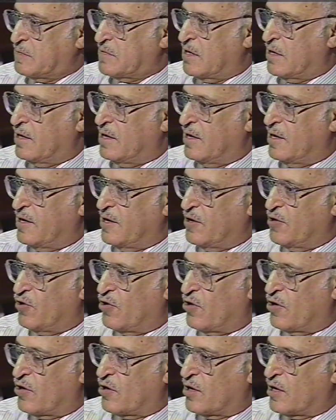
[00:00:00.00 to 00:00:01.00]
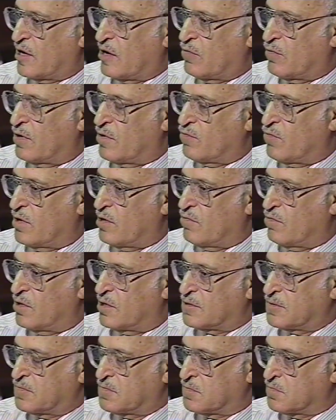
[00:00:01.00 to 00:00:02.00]
in Illinois when we
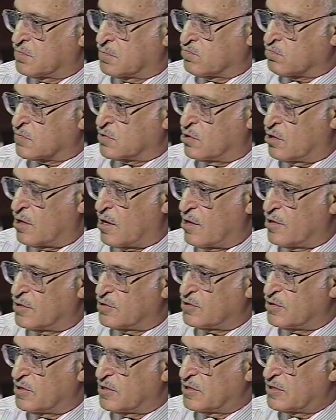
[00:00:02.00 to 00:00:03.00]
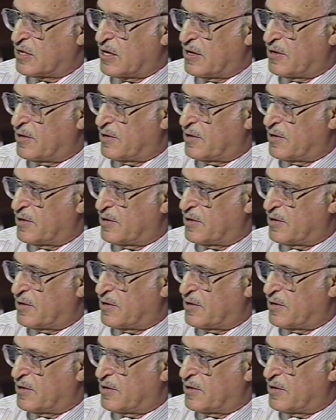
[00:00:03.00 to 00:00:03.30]
were graduate students.